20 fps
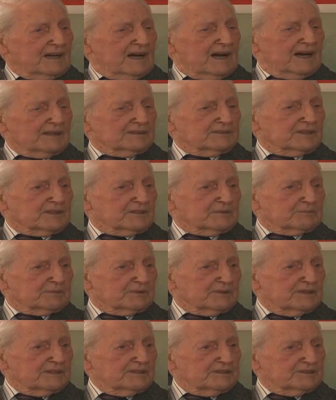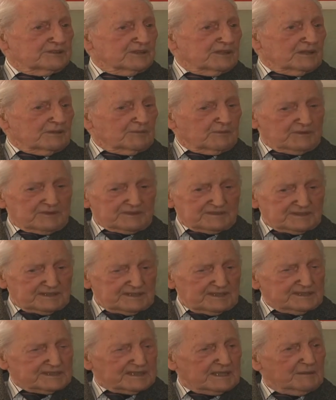under the bridge with the
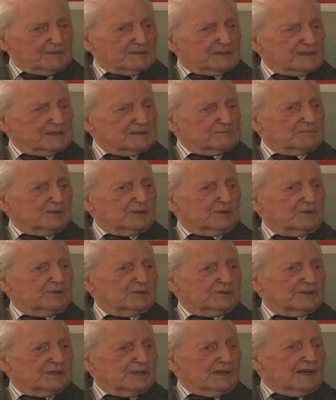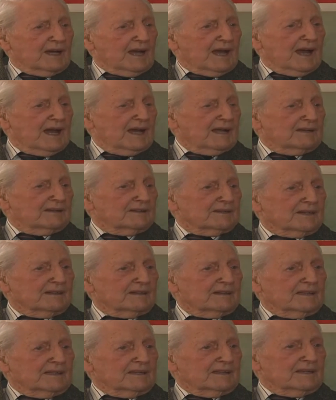seas coming inboard, and
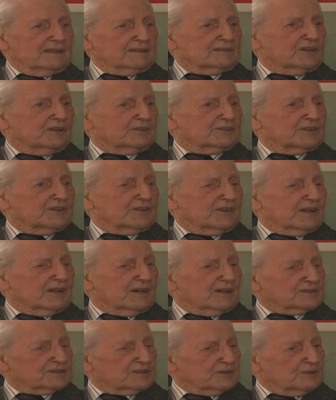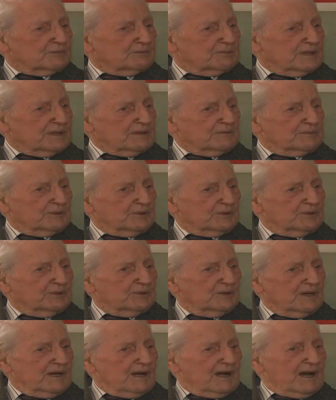it got to the last 2
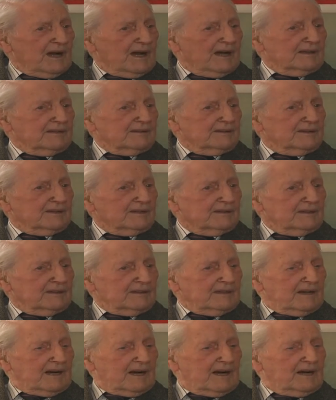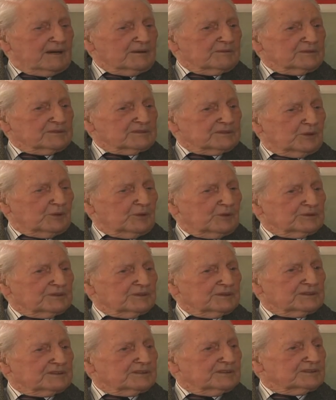people, and I was
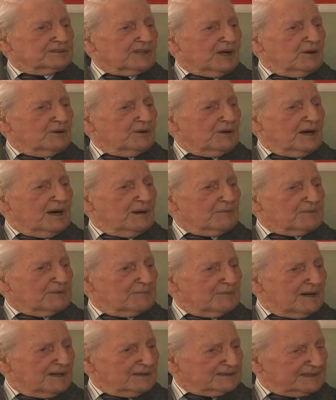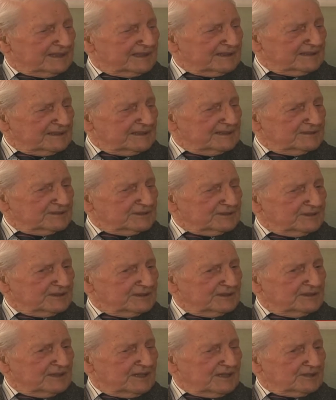ordered to go up the masthead into
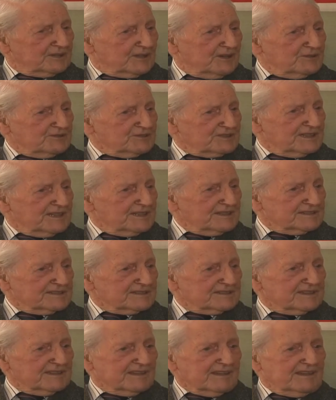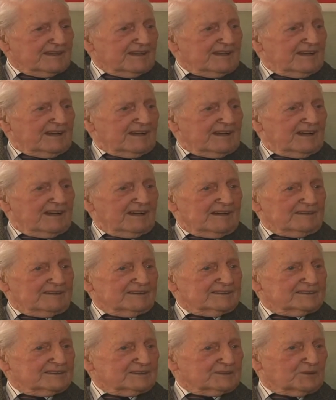the crow's nest.
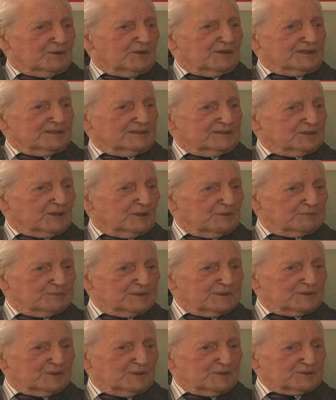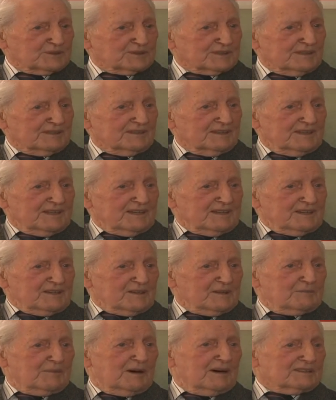This is quite a job because
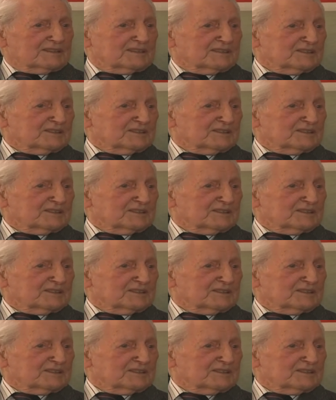the mast